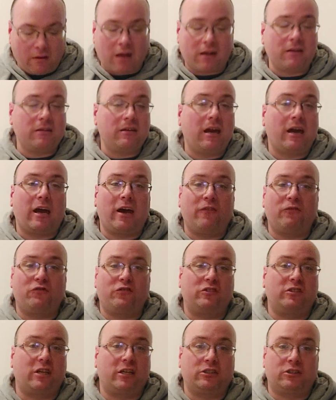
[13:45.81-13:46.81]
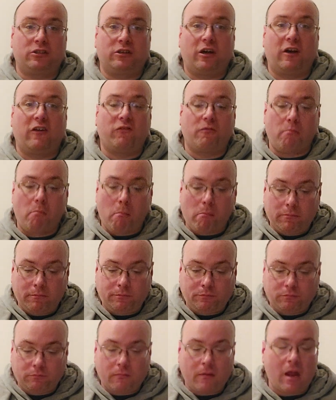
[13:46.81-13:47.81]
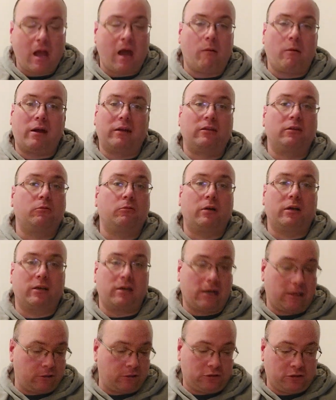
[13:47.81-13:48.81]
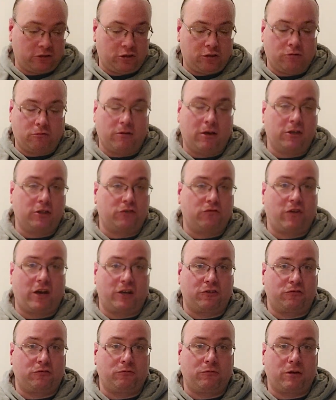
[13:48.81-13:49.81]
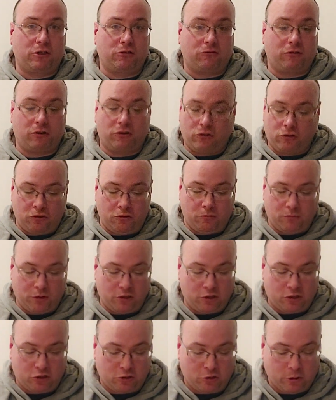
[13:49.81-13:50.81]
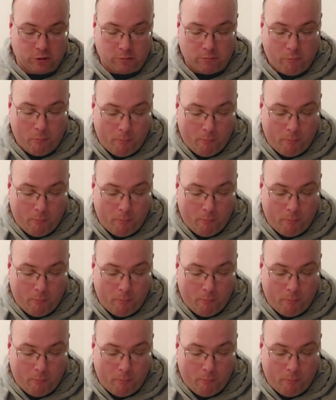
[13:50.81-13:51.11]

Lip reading: I cannot emphasize enough how I think White Castle's is the greatest fast food restaurant in human history.